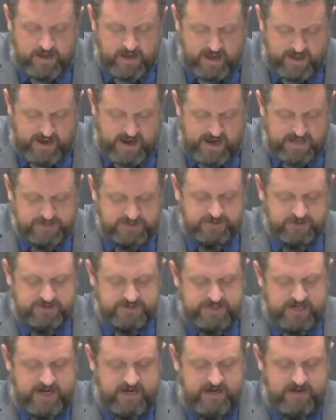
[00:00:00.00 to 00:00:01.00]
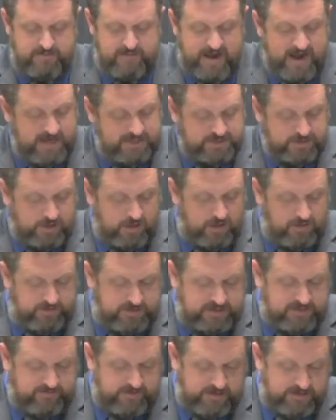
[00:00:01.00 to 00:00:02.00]
And he answered and said unto him, Master, all
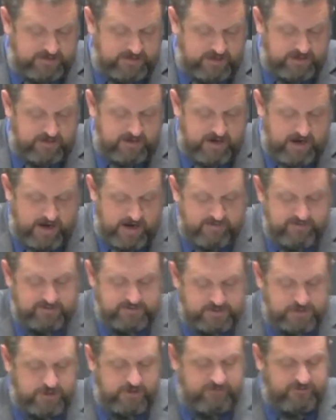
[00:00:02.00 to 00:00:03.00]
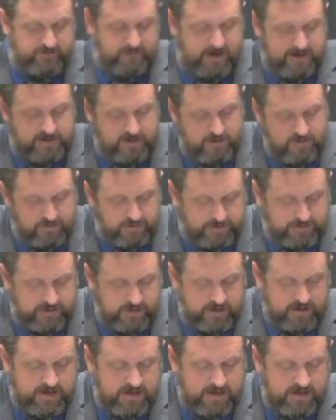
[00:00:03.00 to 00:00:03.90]
these have I done, I have observed from my youth.